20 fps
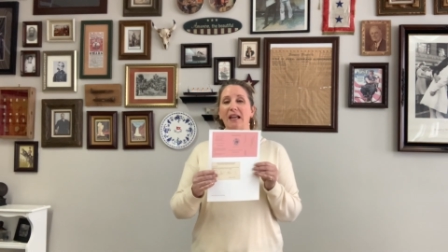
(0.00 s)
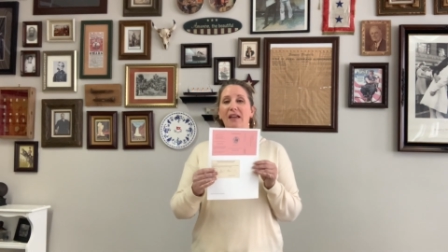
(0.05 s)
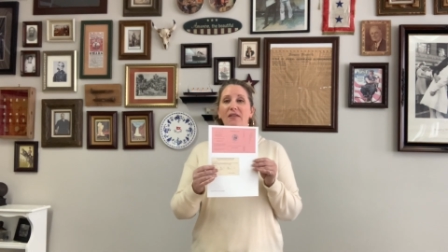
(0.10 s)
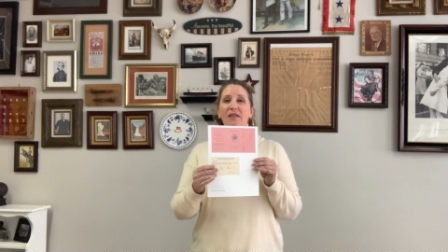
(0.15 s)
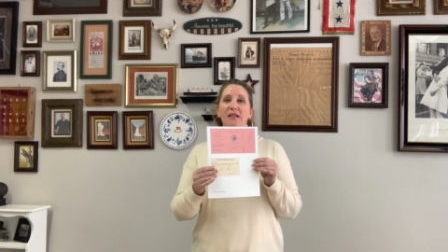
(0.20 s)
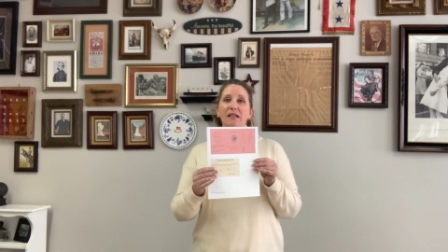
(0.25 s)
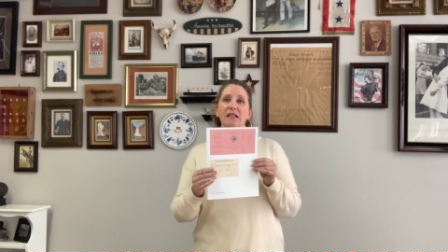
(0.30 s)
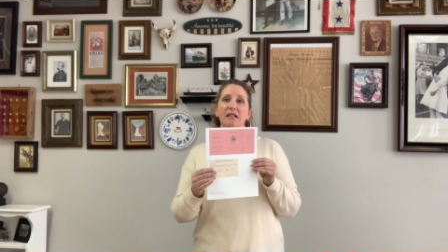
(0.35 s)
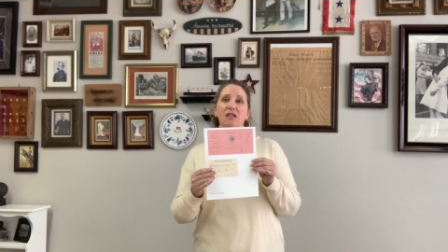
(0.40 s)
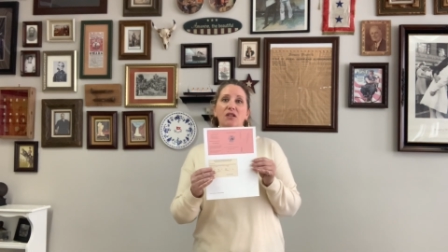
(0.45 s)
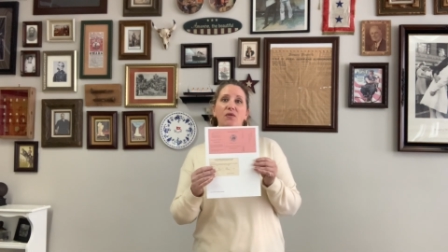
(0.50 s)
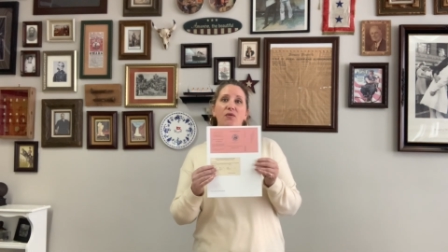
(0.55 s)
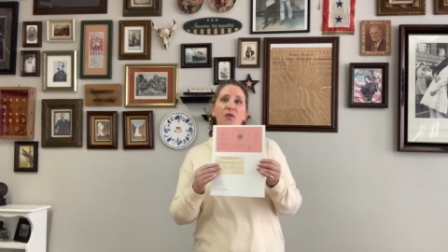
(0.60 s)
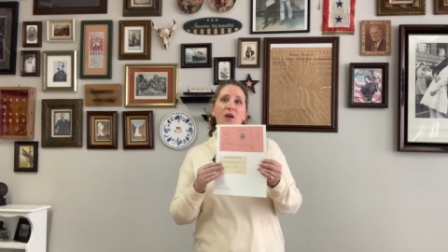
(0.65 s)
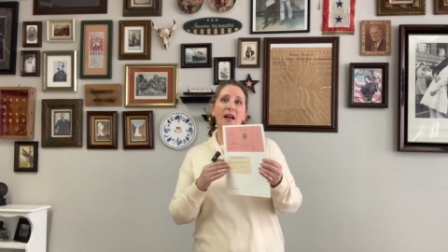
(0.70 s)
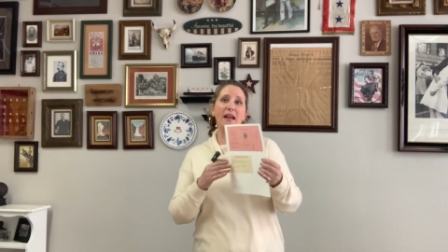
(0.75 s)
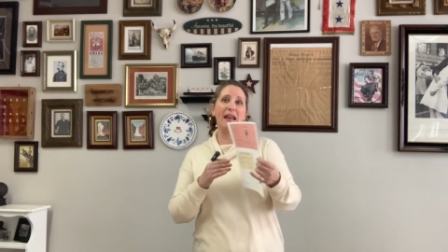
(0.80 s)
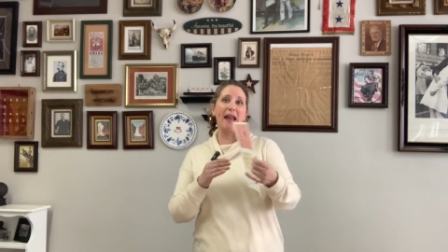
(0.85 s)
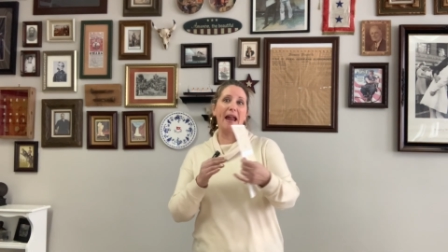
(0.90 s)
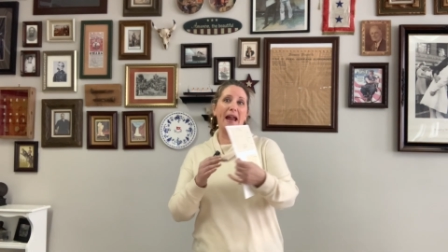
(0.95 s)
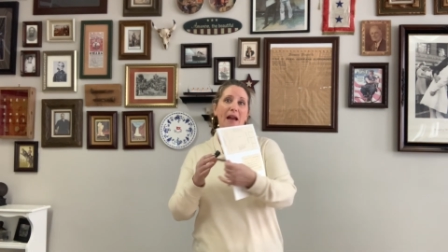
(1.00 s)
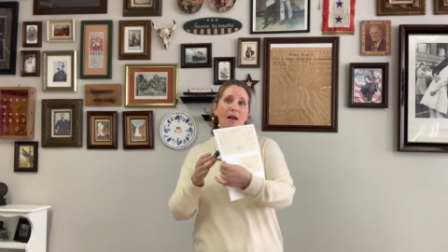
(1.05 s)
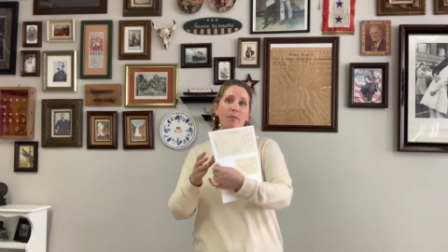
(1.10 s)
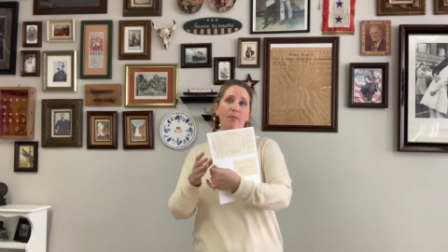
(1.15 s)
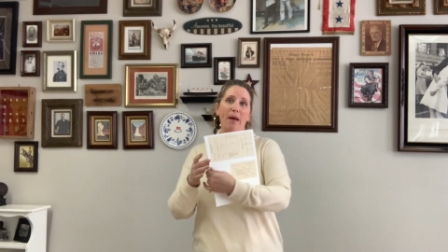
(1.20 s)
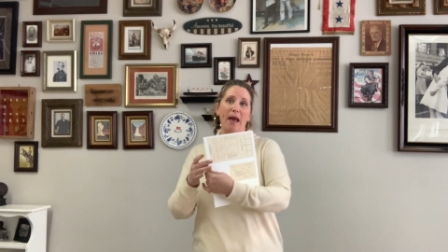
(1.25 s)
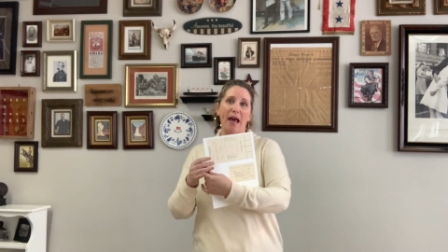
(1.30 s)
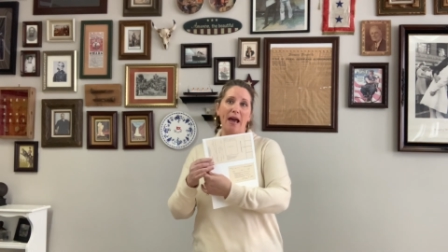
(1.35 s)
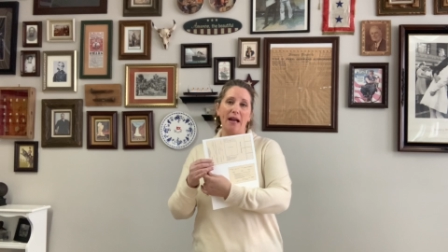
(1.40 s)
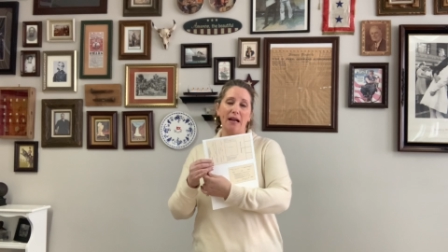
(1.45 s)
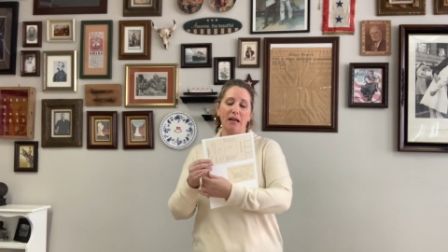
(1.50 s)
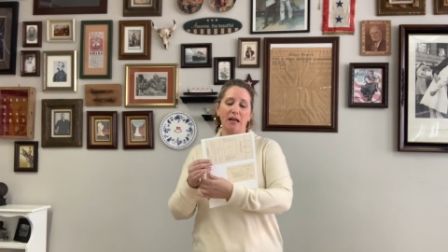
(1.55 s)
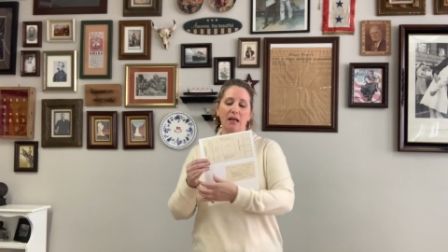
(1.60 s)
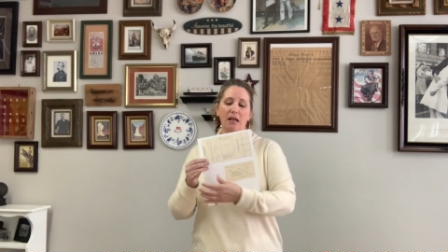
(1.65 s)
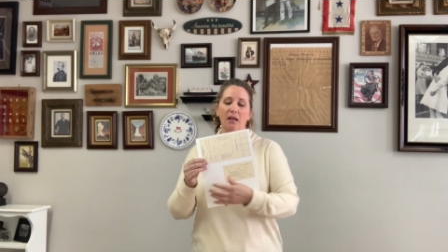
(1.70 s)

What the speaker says: and this is front and back.